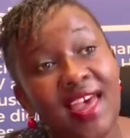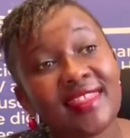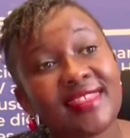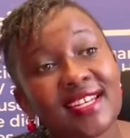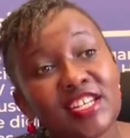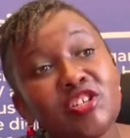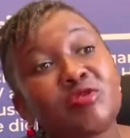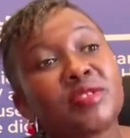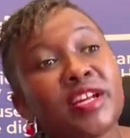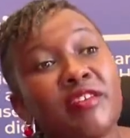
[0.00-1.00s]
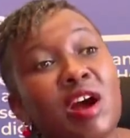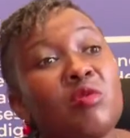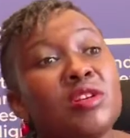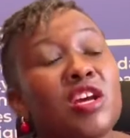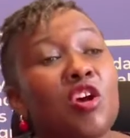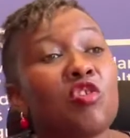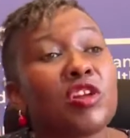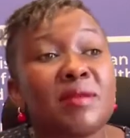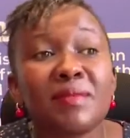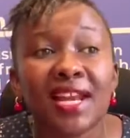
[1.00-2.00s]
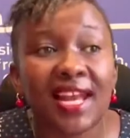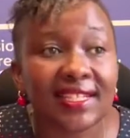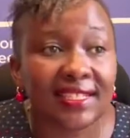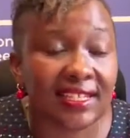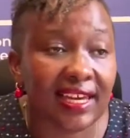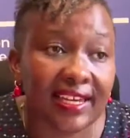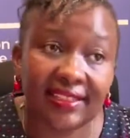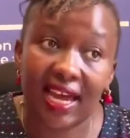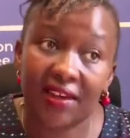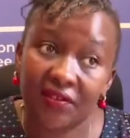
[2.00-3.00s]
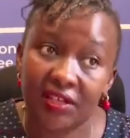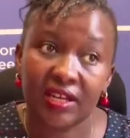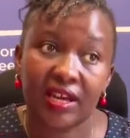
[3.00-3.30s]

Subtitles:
that issues around criminalizing HIV